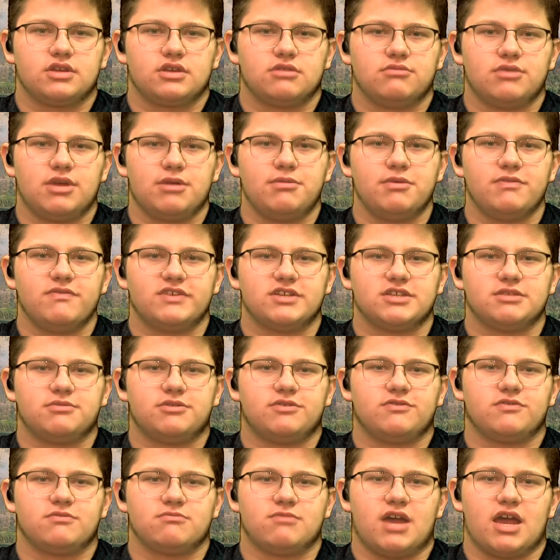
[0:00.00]
may be visible
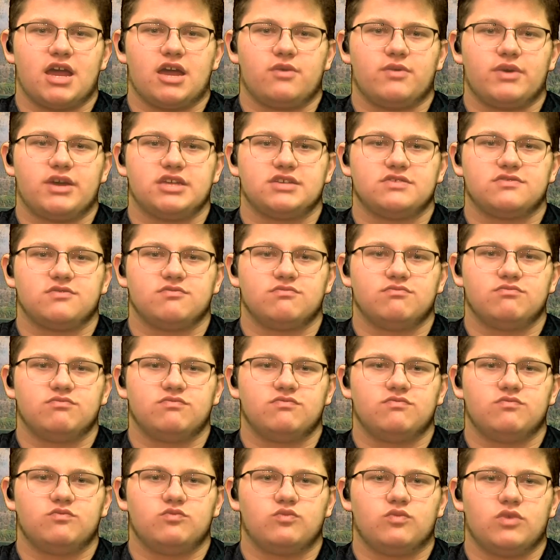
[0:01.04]
from highways
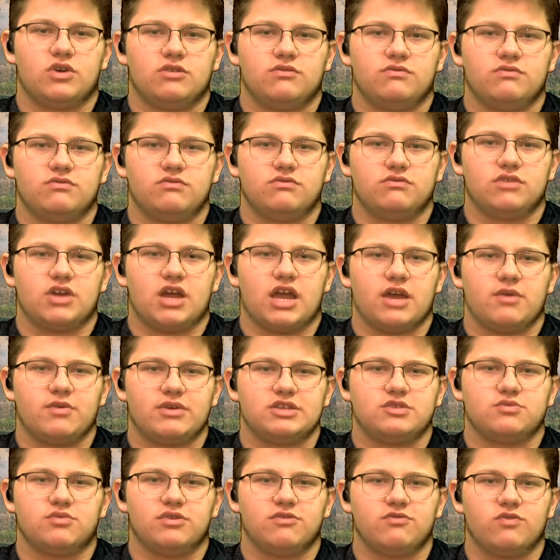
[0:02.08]

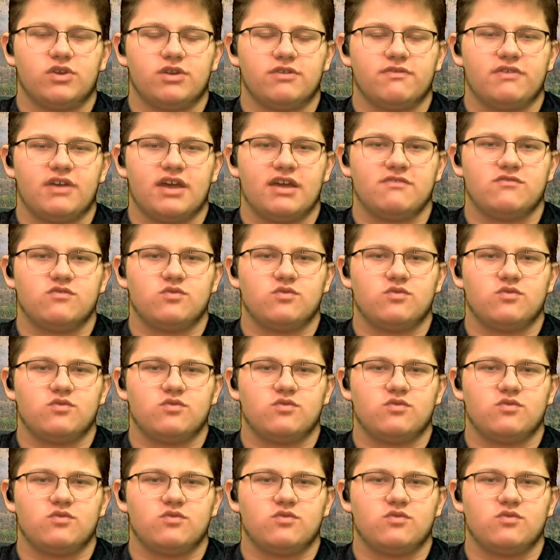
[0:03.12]
145,